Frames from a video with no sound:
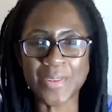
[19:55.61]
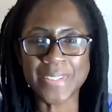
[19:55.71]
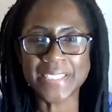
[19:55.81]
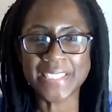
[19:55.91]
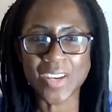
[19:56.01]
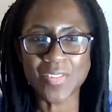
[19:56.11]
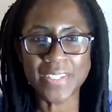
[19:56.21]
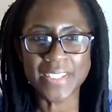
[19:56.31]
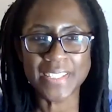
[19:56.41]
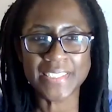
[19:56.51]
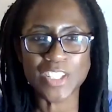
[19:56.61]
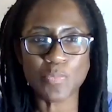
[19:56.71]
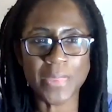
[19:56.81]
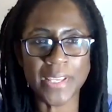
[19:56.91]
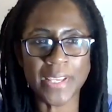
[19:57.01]
Um, it's definitely
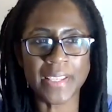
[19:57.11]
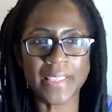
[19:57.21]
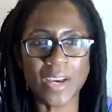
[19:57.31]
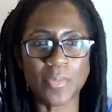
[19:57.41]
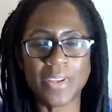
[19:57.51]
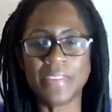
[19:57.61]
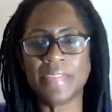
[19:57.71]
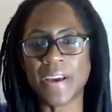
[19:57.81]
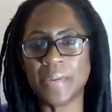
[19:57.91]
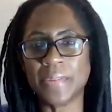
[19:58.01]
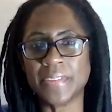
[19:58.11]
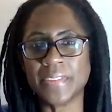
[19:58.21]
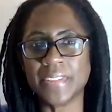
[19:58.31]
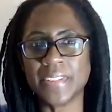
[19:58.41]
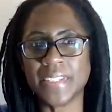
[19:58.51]
something that we
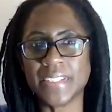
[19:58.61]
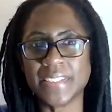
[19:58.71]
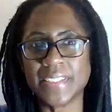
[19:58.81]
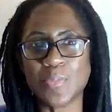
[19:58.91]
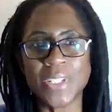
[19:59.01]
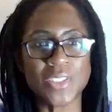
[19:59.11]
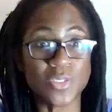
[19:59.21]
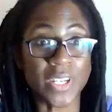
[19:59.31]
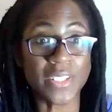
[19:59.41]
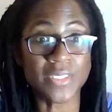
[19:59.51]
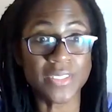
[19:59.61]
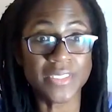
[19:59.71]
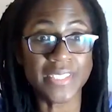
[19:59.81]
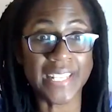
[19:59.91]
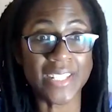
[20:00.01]
found that some
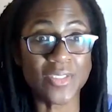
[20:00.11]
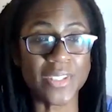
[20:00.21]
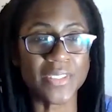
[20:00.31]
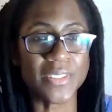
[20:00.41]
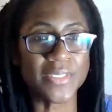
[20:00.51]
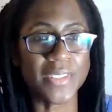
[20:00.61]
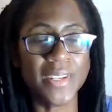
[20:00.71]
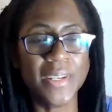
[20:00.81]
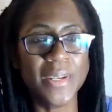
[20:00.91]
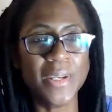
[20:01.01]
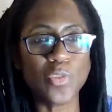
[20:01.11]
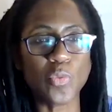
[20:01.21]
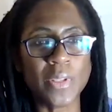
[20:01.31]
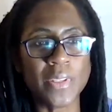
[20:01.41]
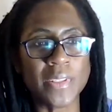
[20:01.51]
instructors, CNA instructors,
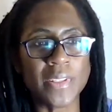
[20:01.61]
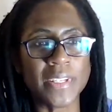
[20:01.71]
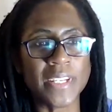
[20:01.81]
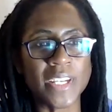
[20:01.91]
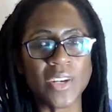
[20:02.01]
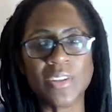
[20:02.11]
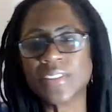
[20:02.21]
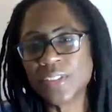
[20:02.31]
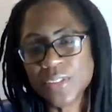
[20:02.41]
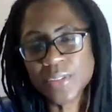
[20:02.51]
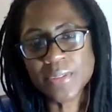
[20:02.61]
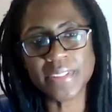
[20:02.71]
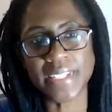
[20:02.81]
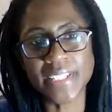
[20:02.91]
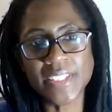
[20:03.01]
will encourage their students to